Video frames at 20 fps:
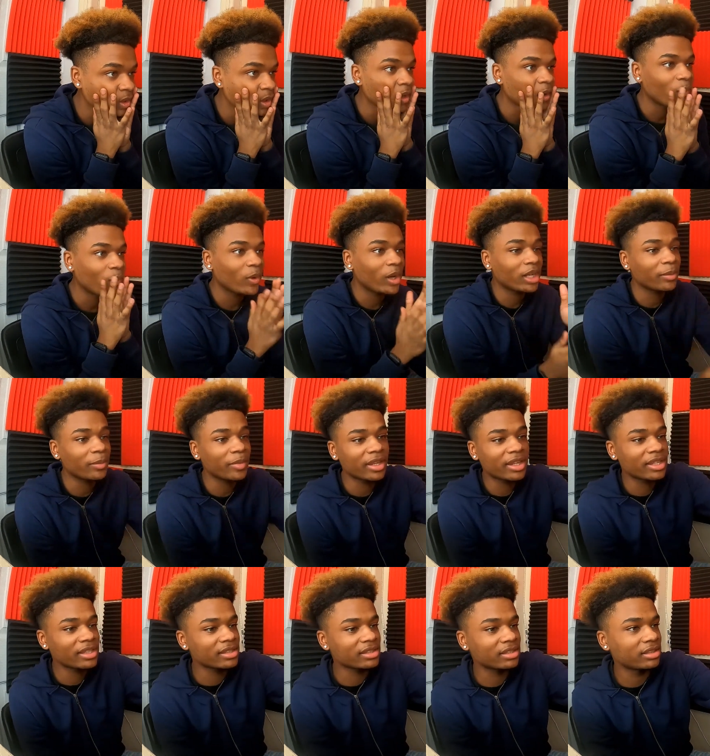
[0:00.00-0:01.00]
Why they make
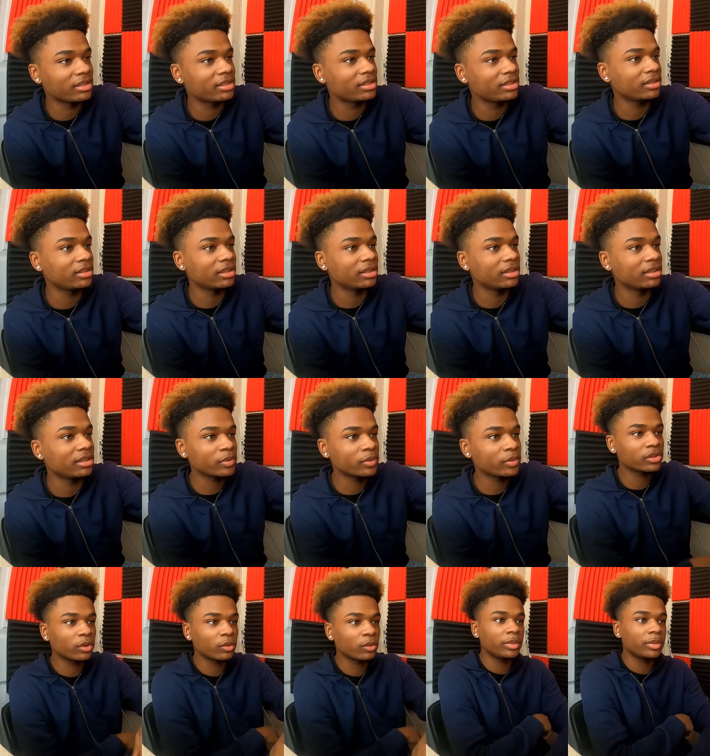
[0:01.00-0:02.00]
his nipples
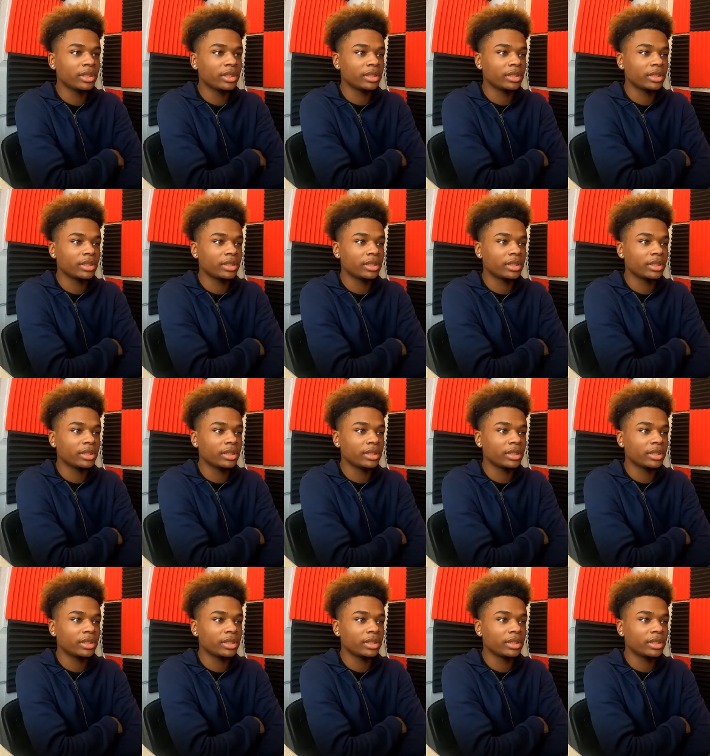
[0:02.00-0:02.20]
so big,